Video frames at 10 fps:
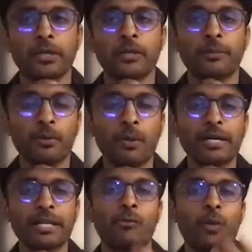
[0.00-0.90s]
you're
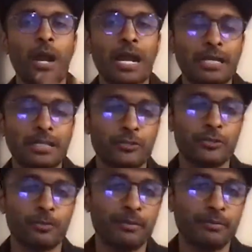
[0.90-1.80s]
providing value
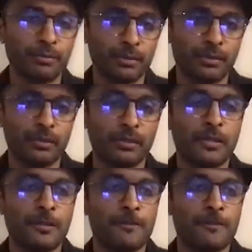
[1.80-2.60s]
to people,